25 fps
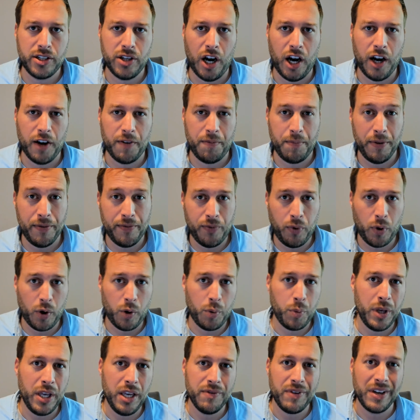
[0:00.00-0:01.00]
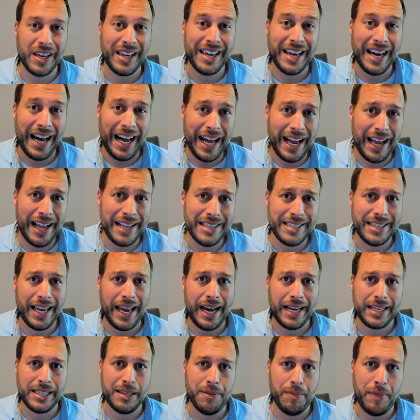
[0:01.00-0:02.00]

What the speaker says: off before we even contact the